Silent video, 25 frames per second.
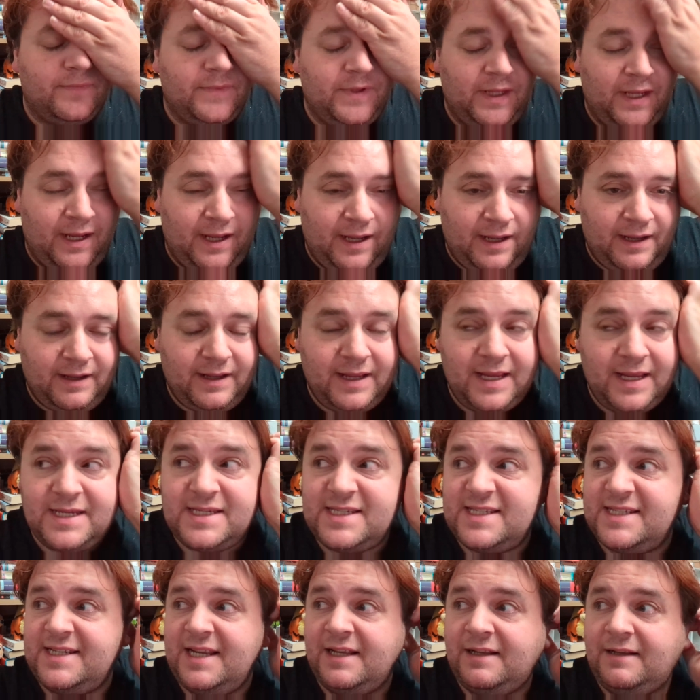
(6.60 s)
yeah, it's
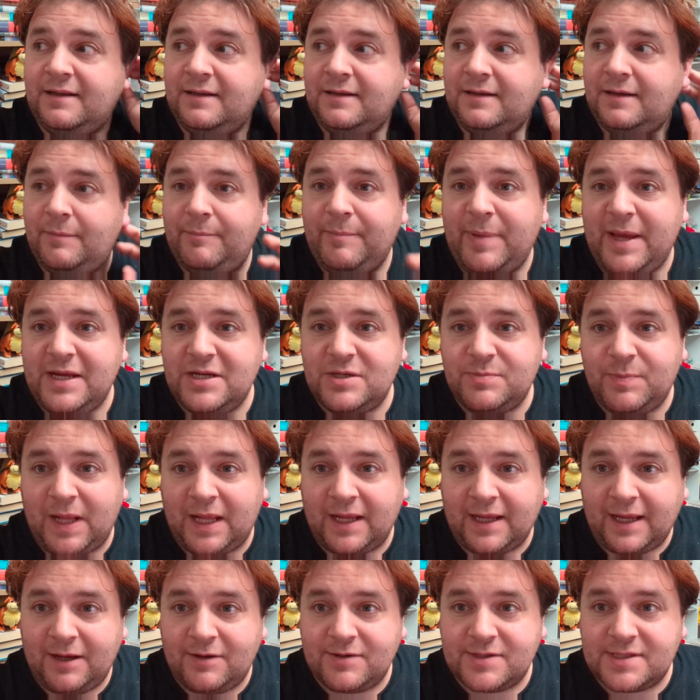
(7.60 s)
still pitch
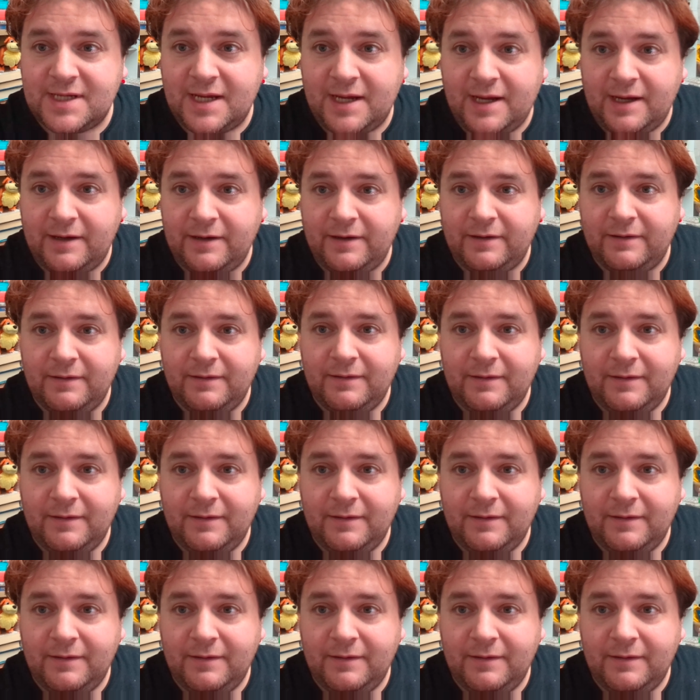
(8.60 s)
black outside.